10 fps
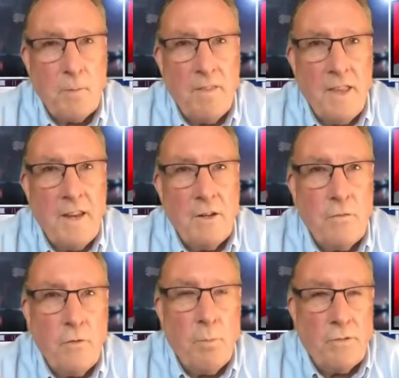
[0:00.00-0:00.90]
about the England
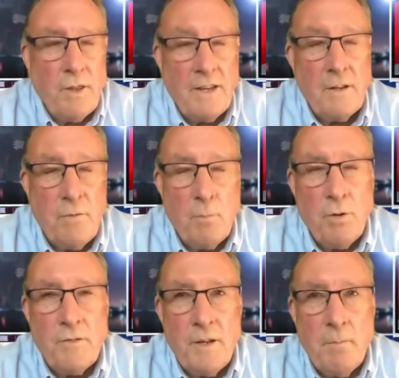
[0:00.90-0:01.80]
football
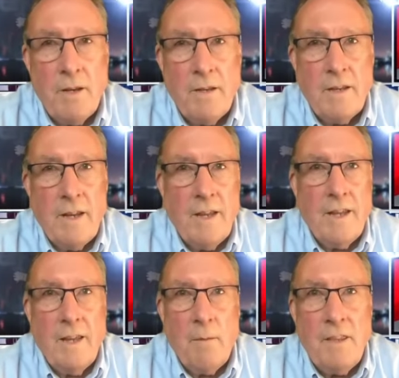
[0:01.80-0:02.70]
team, and
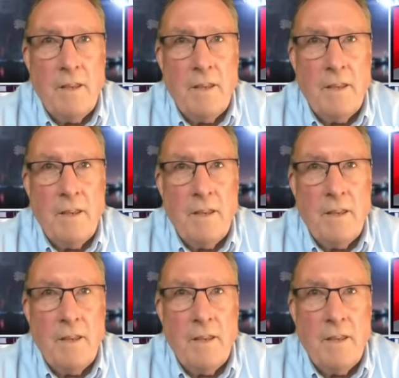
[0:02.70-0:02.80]
I mean,